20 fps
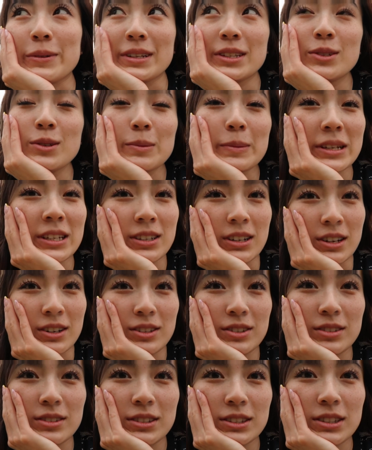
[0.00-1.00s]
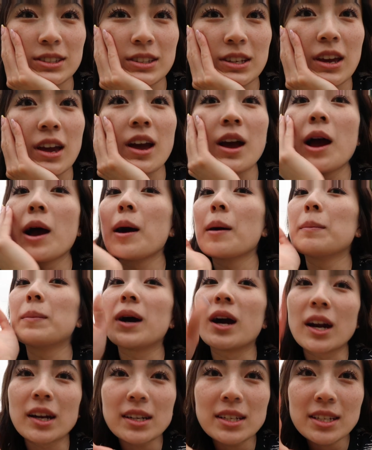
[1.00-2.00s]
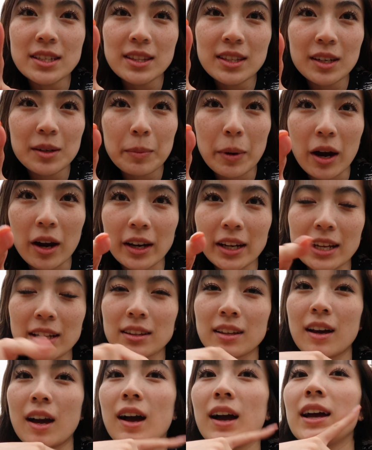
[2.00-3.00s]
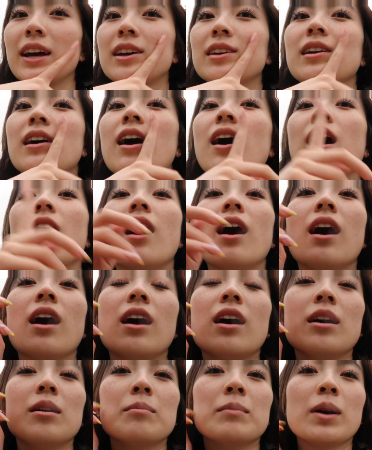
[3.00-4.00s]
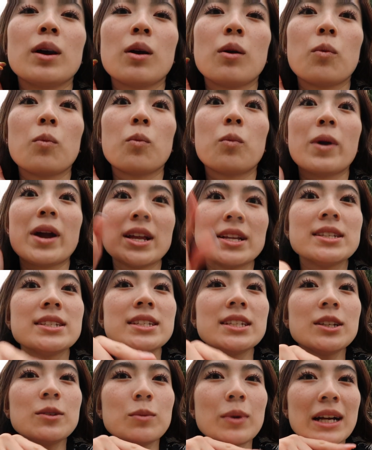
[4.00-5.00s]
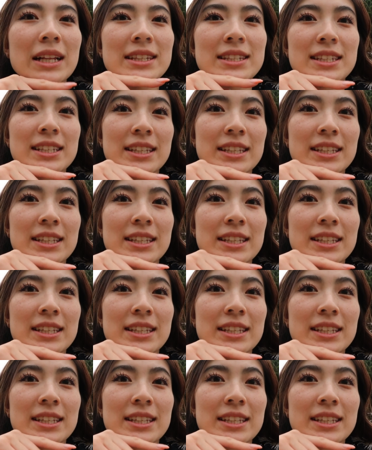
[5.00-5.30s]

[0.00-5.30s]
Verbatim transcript: went to a McDonald's, parked in their parking lot, um, Wendy went